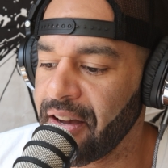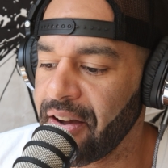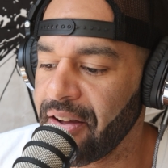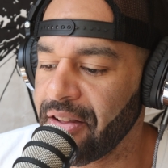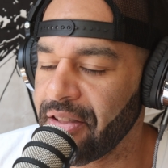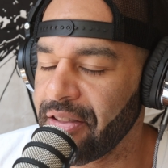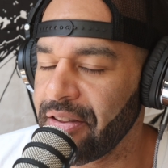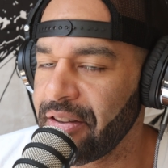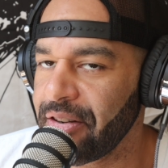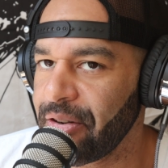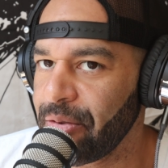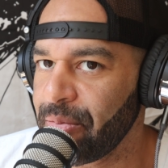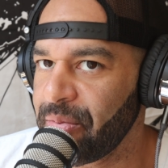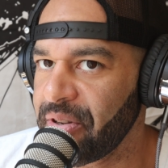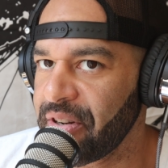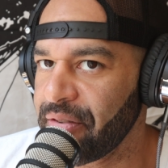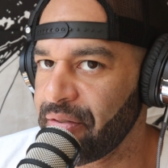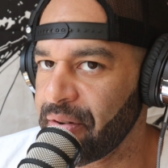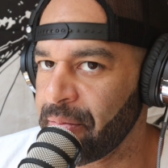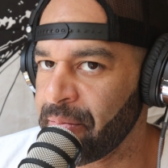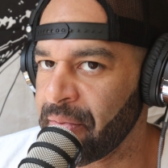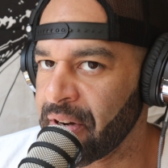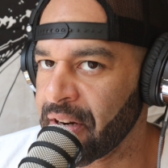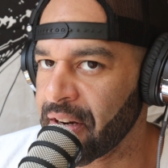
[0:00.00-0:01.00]
a little bit of
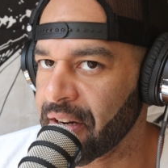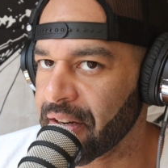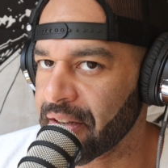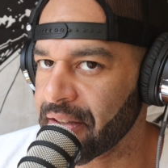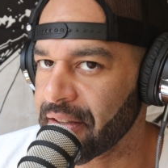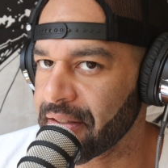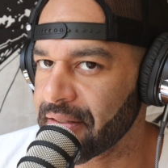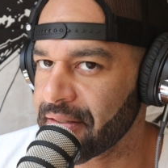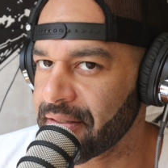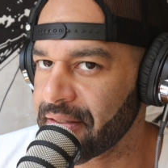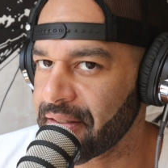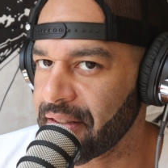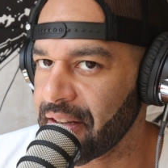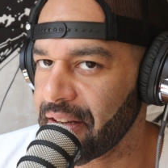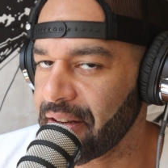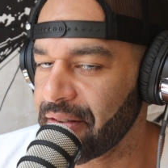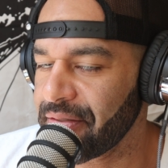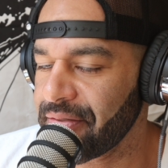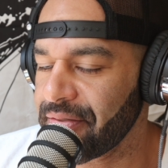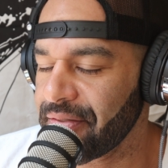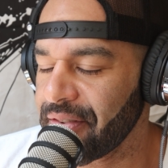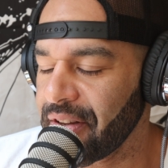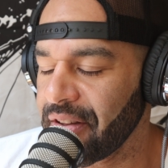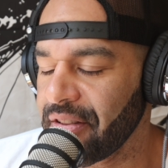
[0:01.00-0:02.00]
America
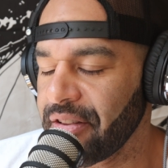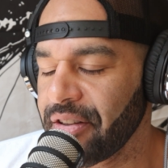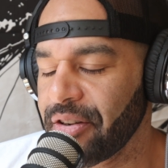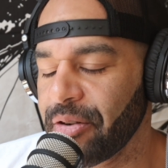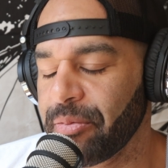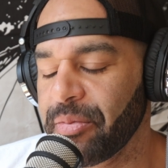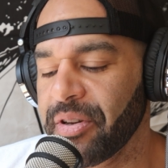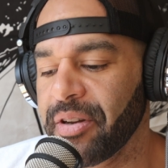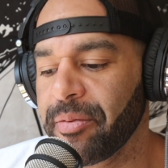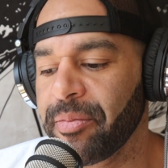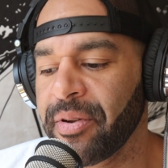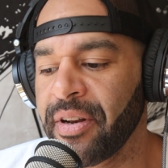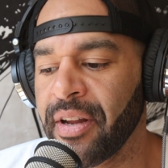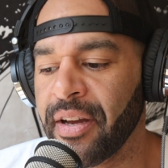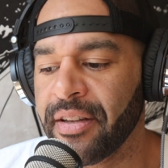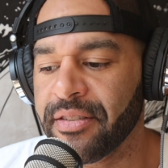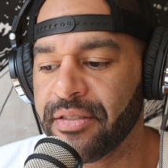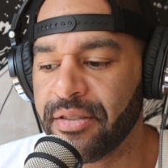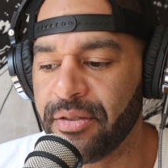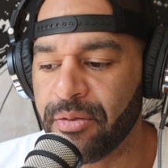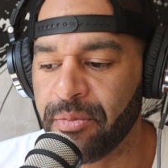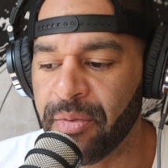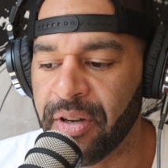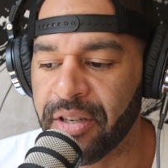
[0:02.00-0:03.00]
stuff, a little bit, but not
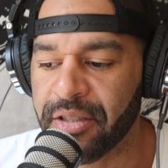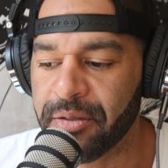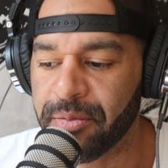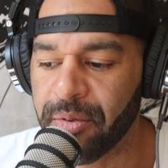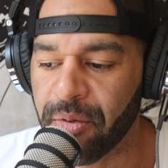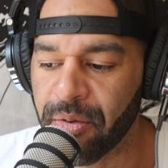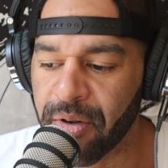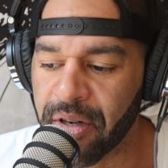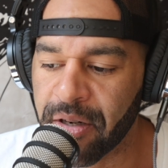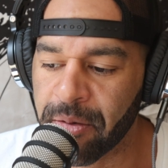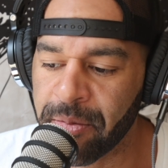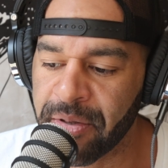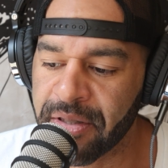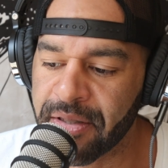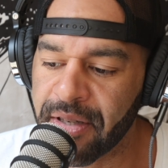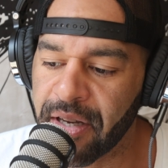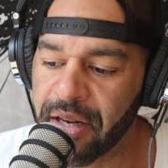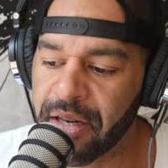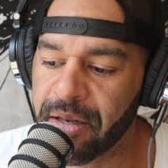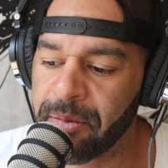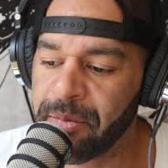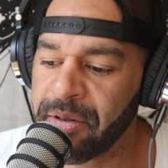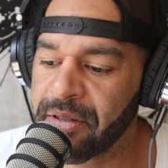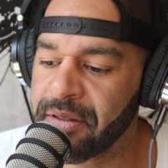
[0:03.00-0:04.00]
too much. But we're going to be
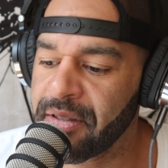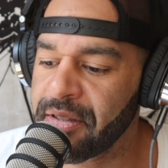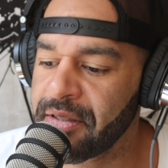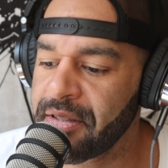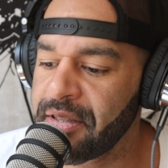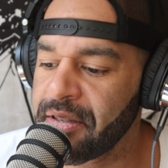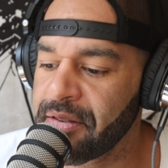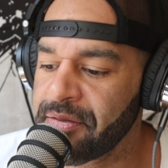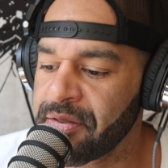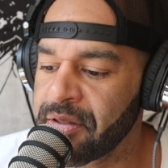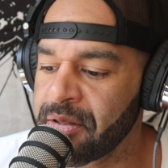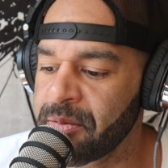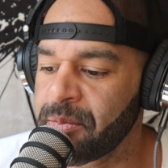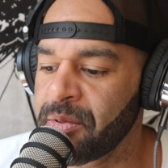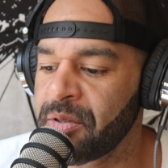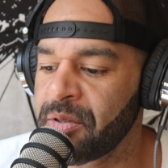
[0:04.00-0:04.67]
talking about the difference